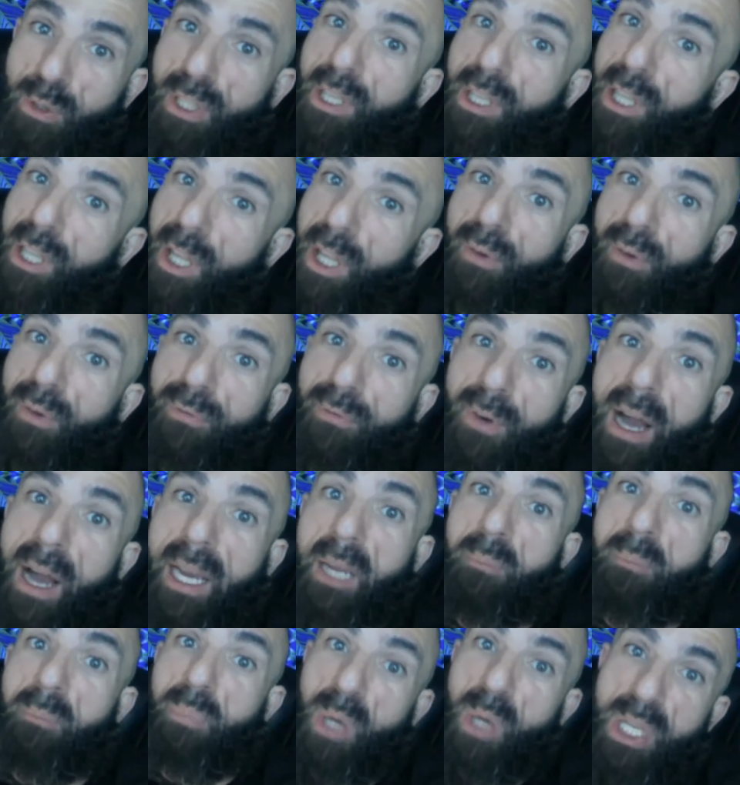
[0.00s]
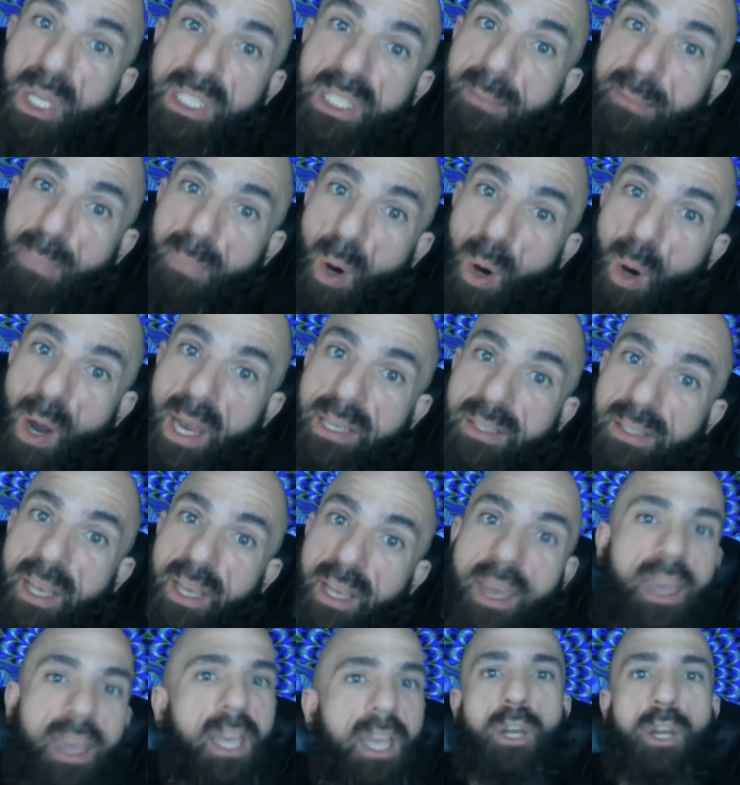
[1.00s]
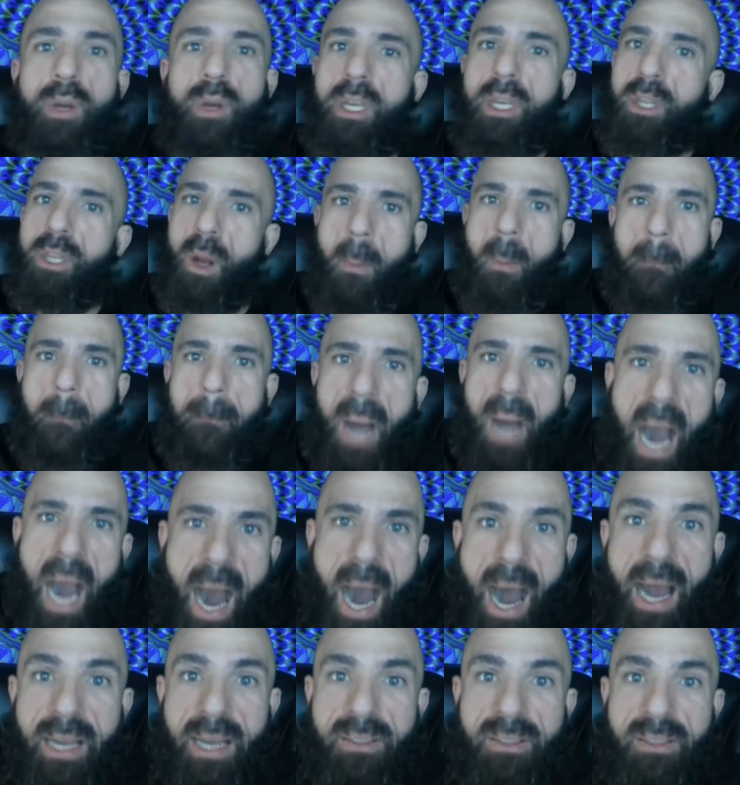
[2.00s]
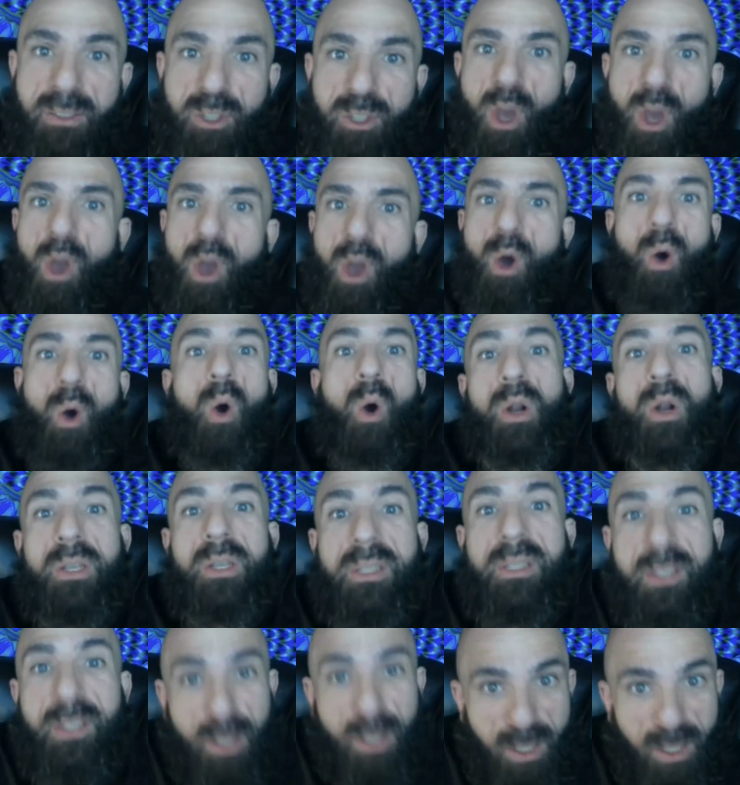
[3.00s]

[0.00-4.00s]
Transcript: you little fucking pussy boys. You're either pawns or